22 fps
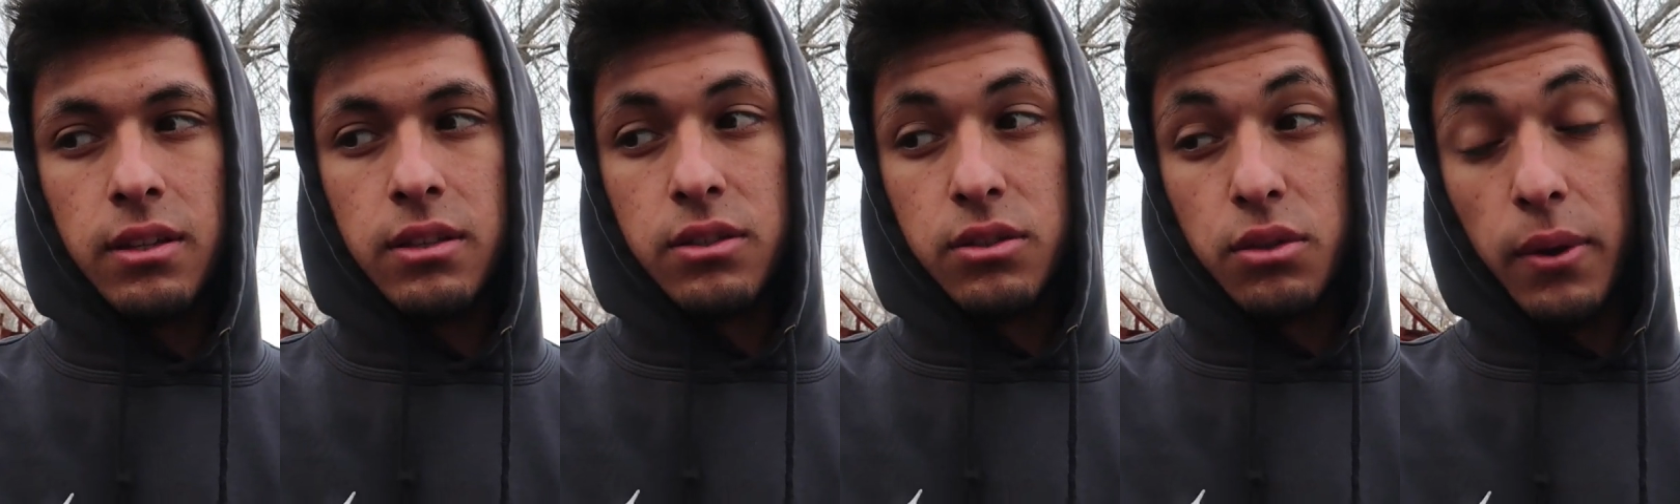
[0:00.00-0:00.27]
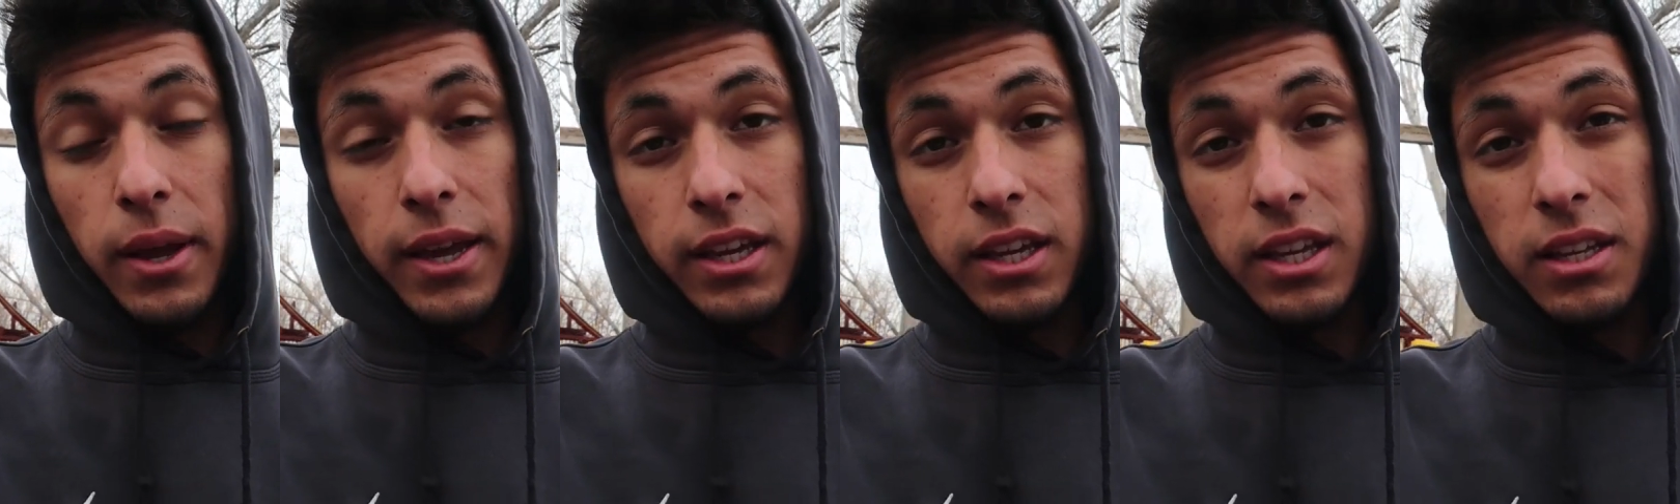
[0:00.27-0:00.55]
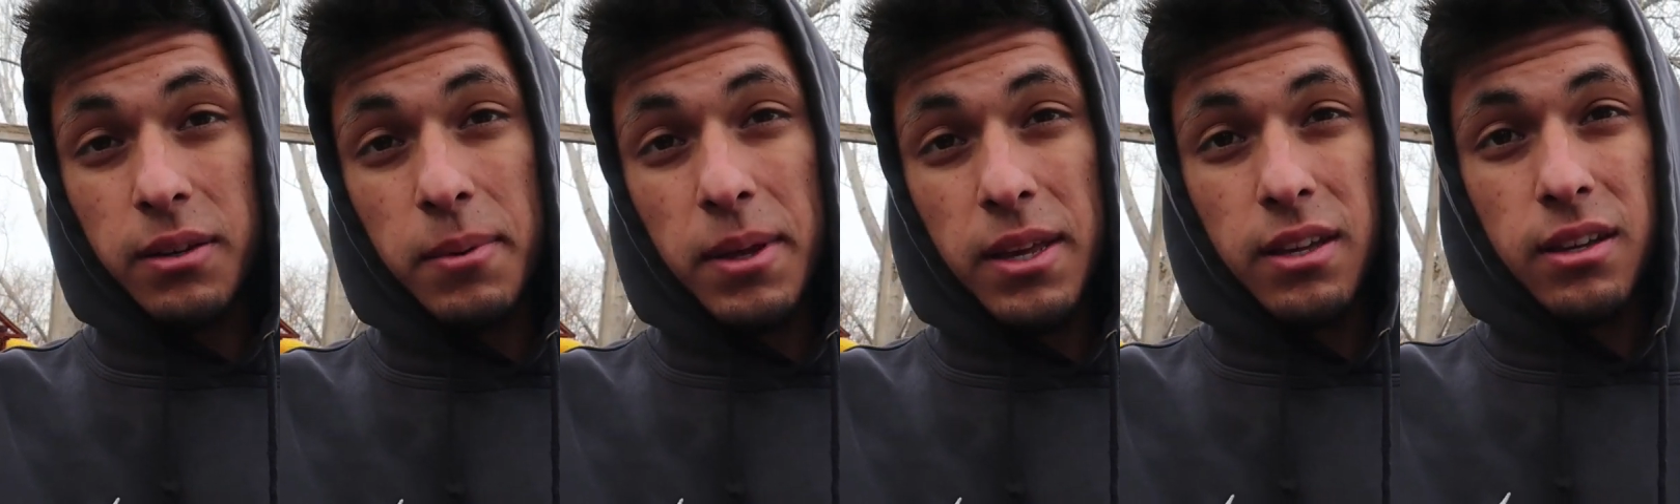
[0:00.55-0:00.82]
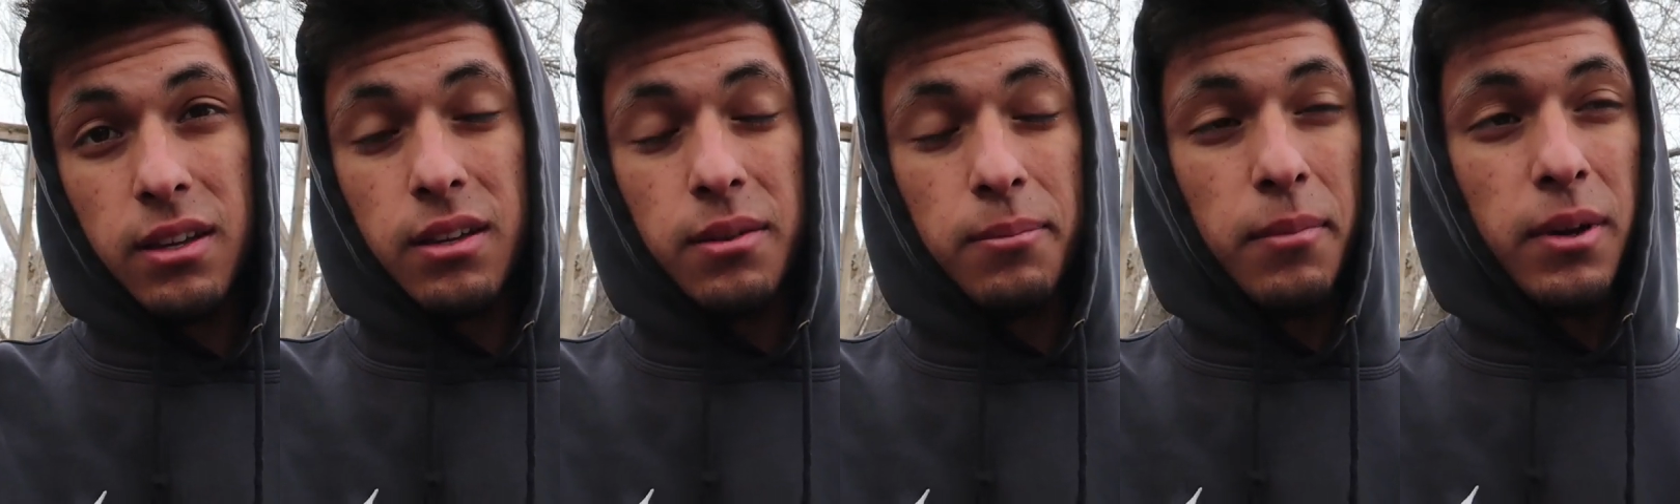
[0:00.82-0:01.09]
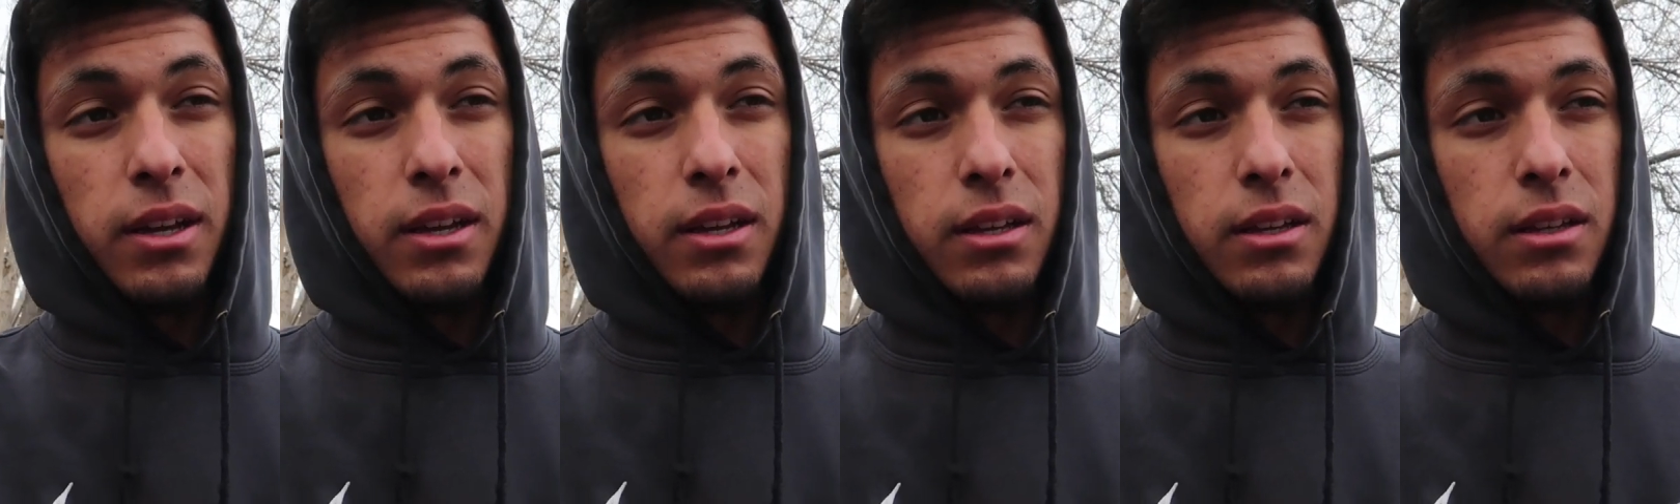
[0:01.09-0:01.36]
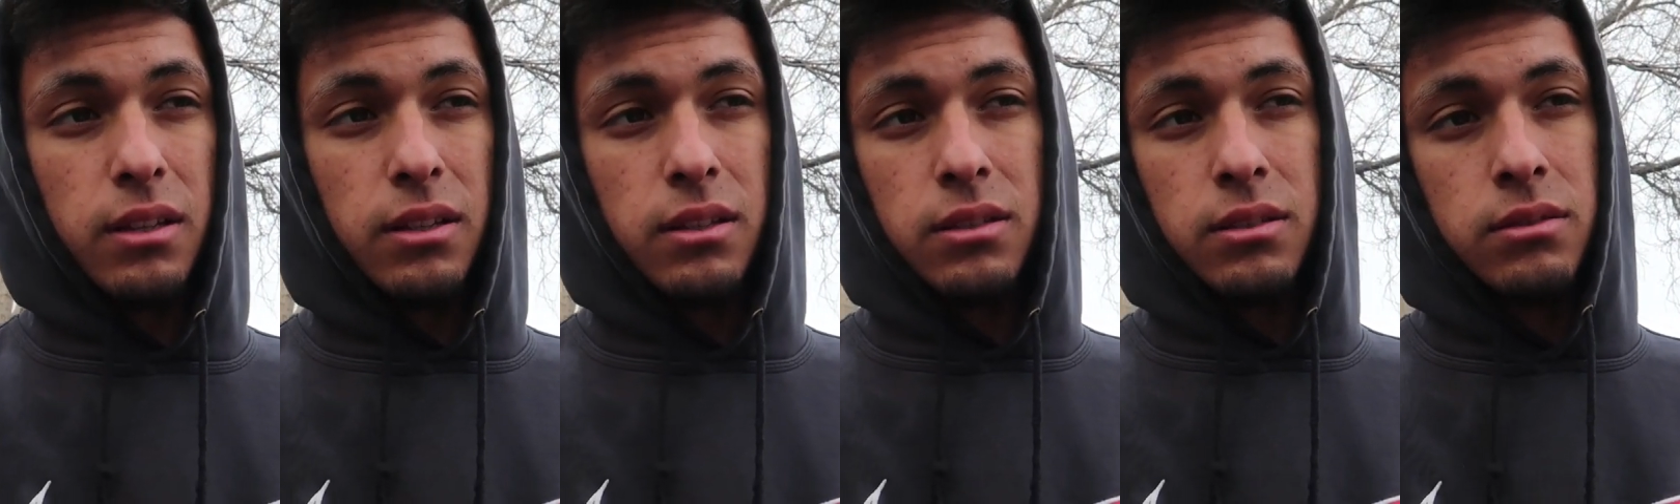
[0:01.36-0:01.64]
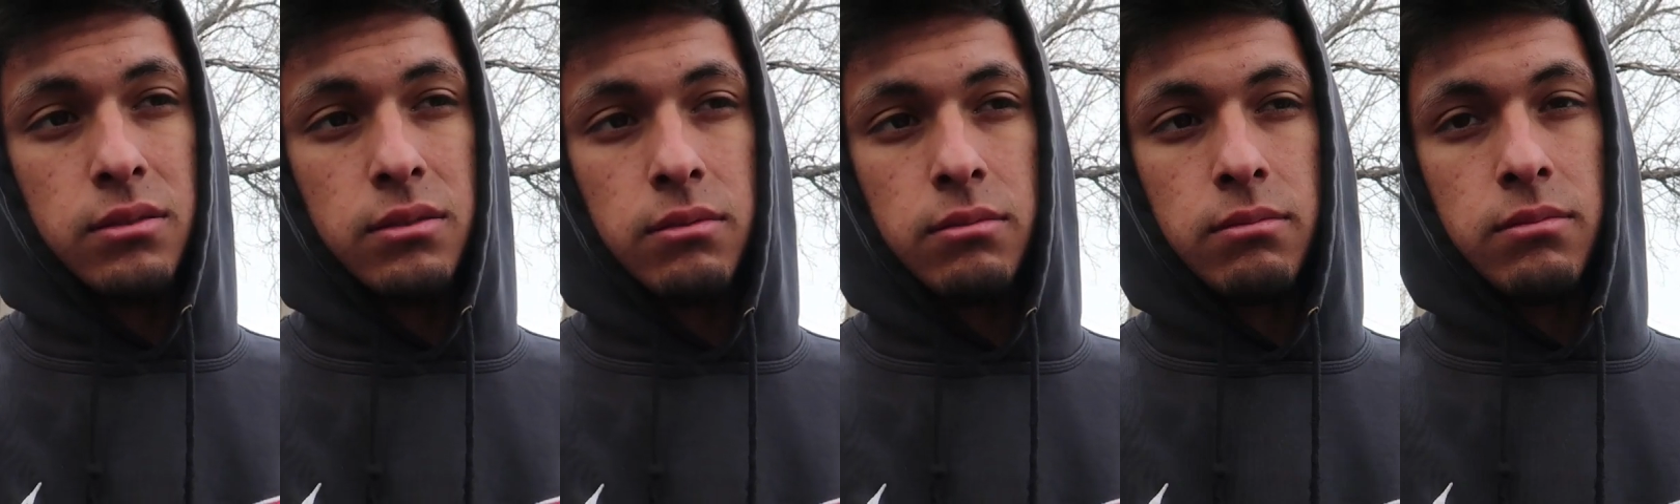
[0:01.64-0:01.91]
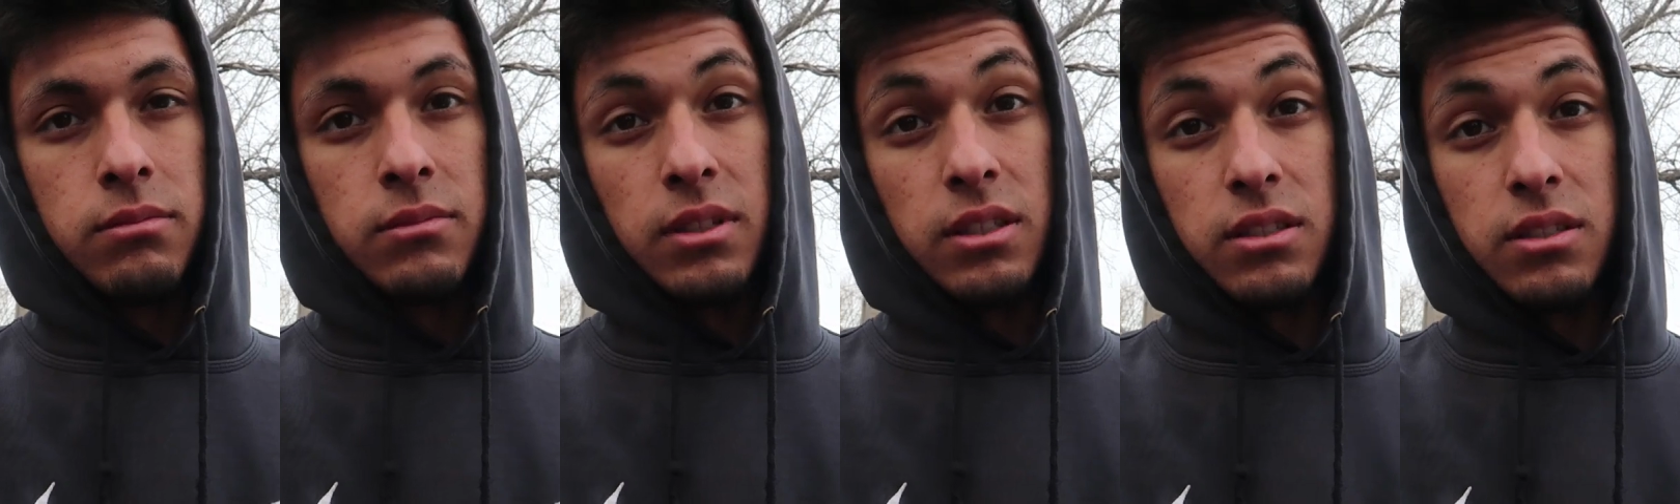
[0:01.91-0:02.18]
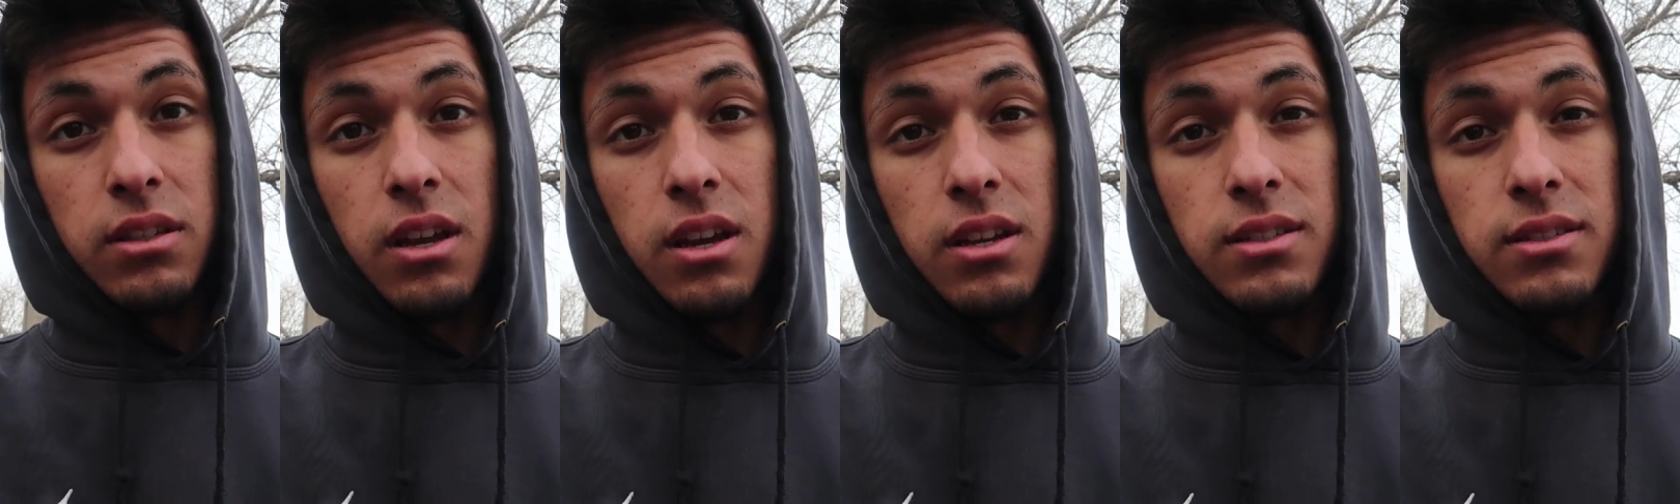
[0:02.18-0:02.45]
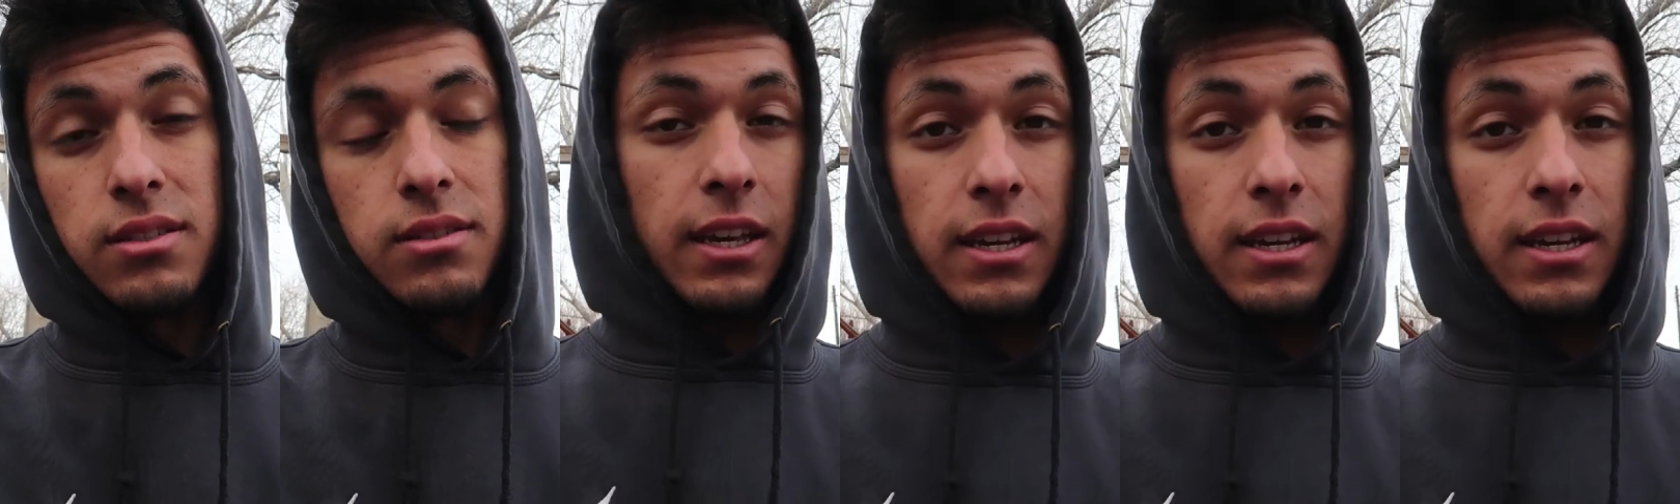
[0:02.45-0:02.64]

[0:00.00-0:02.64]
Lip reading: so I can make my exhaust.